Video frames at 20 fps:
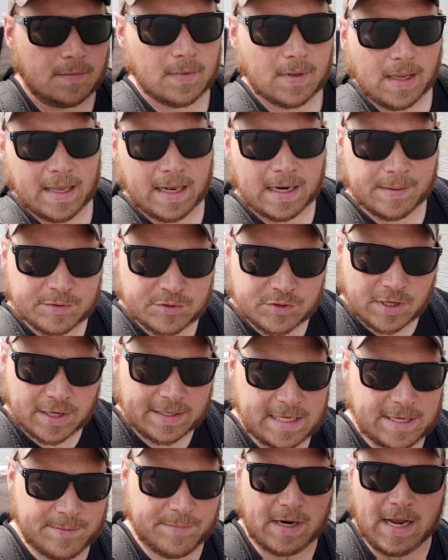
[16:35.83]
And I've been trying
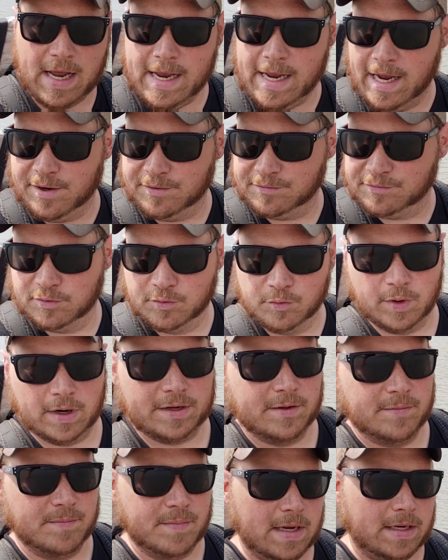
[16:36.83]
to keep an eye out for
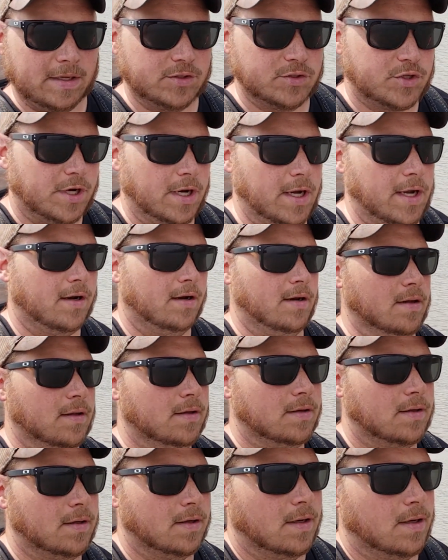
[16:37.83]
where the main channel
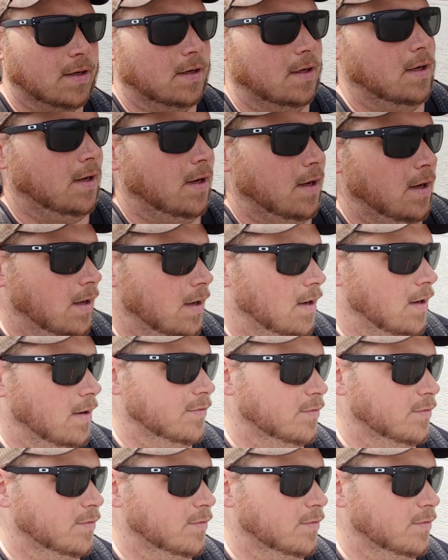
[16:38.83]
of